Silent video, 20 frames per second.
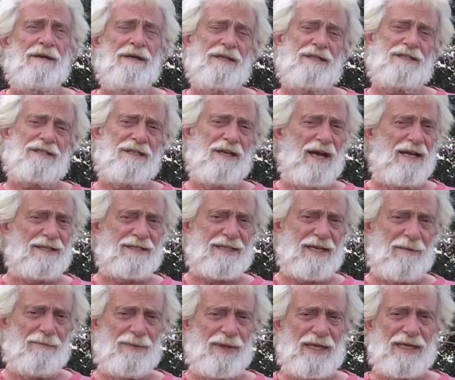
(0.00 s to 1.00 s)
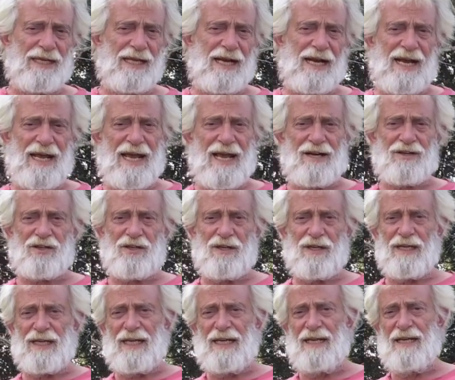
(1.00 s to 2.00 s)
It's not something that I
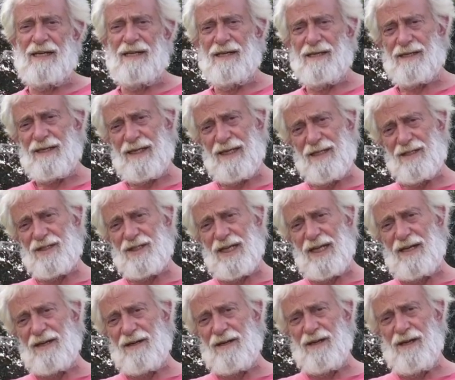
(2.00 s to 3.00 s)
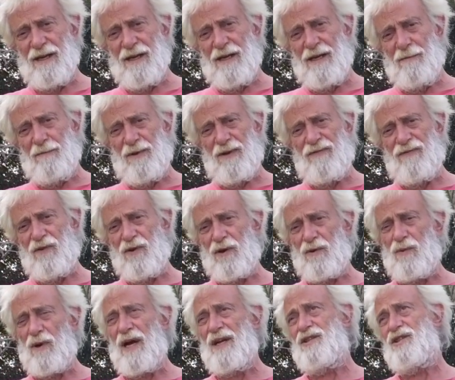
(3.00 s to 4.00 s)
actually considered before
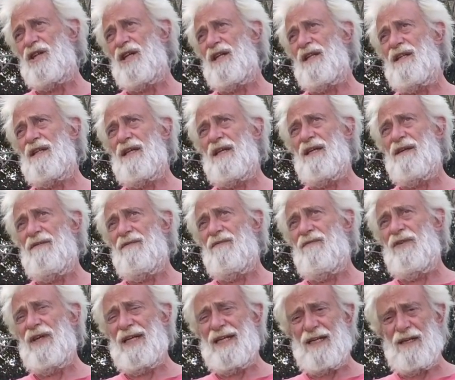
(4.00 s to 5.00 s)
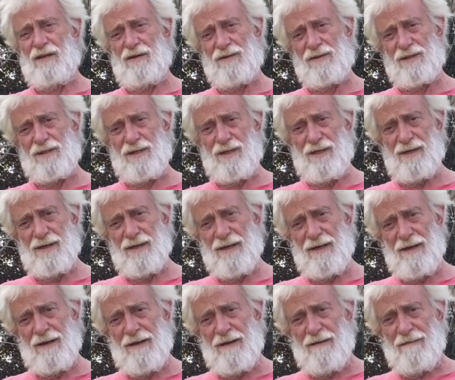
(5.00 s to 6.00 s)
watching the videos.
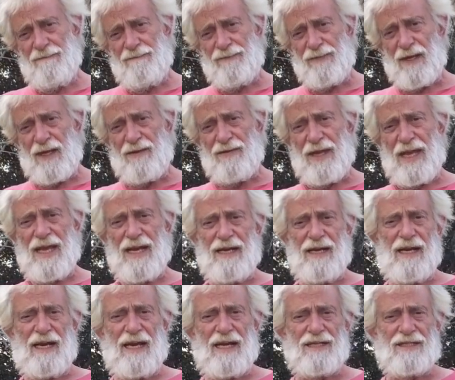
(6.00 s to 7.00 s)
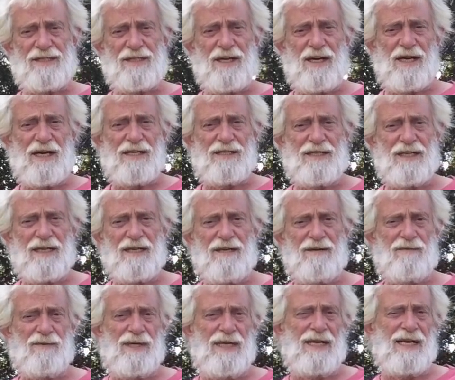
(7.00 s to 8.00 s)
Then I started
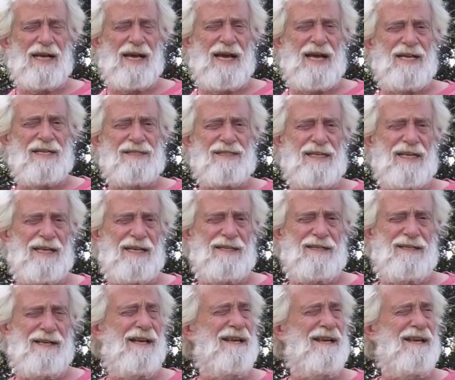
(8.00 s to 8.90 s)
to realize that